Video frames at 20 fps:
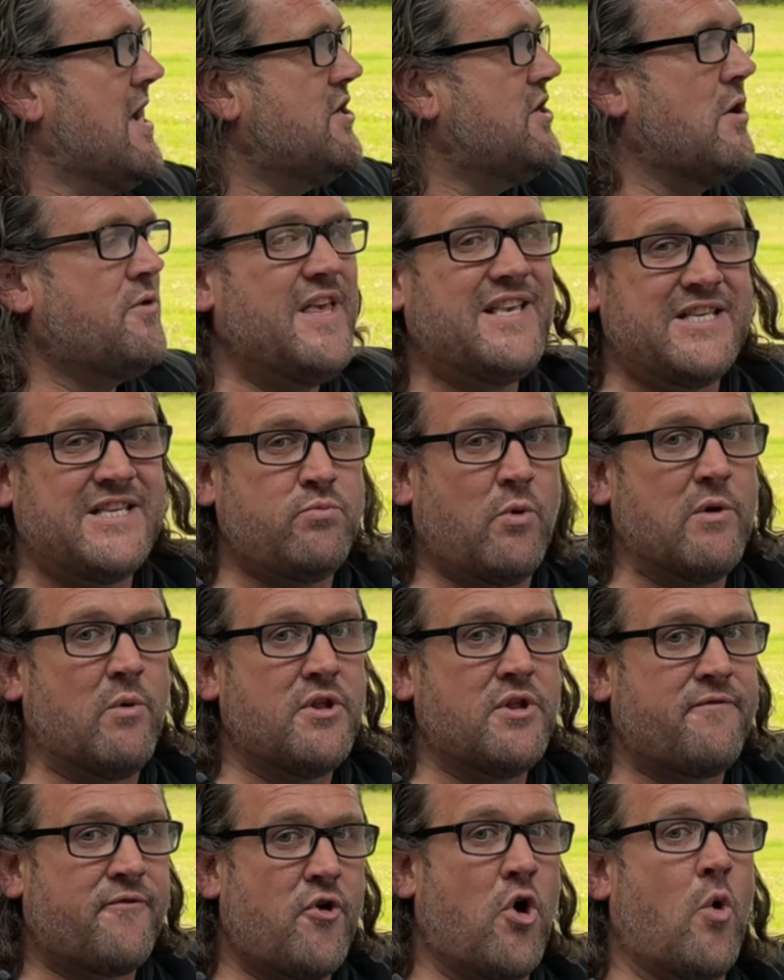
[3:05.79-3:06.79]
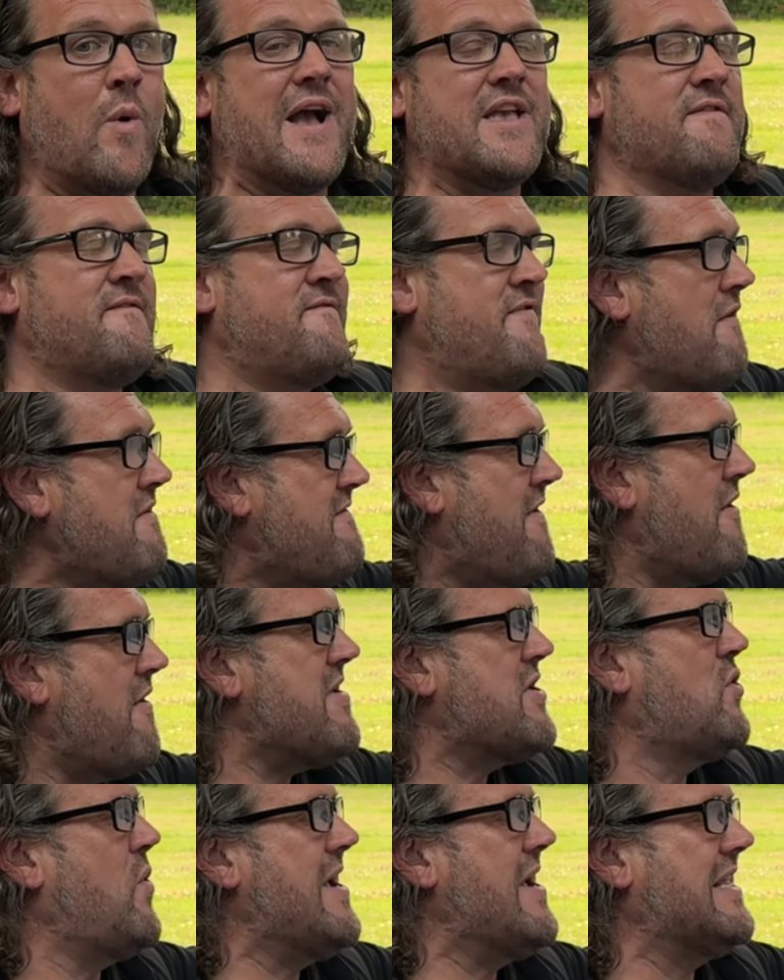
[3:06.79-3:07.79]
Now, this is what I want to throw at you very, very
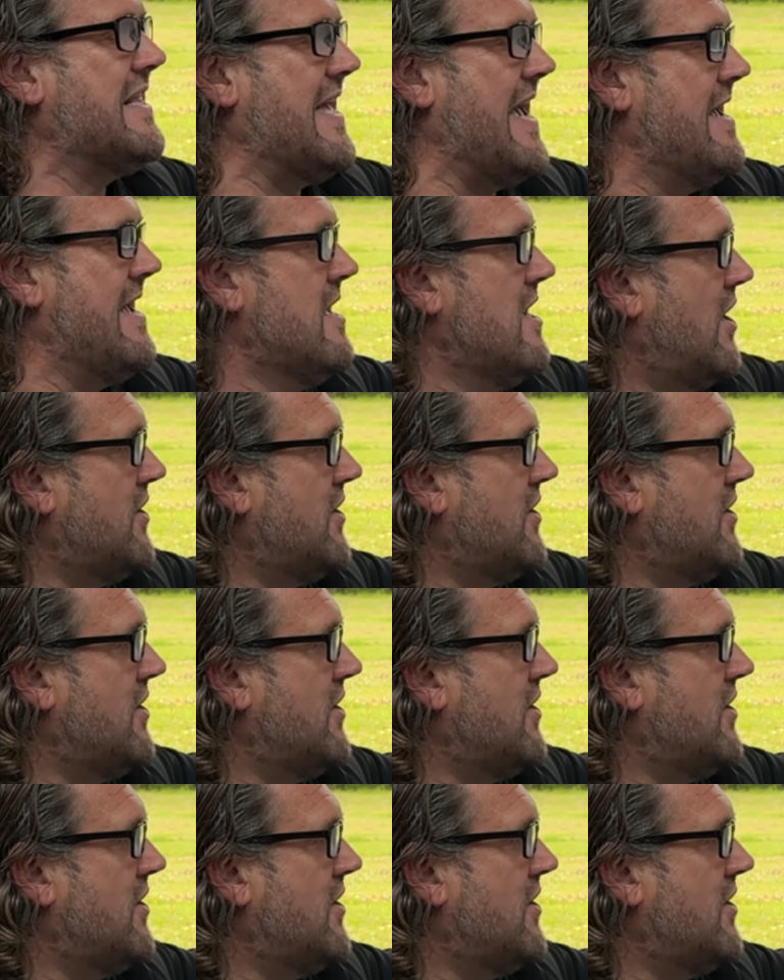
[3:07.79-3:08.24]
quickly